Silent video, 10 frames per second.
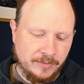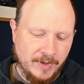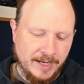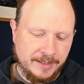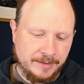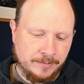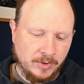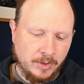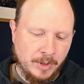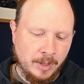and right
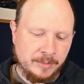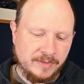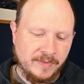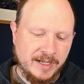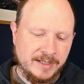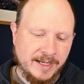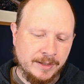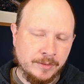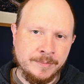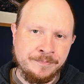on the bottom to find
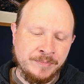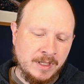out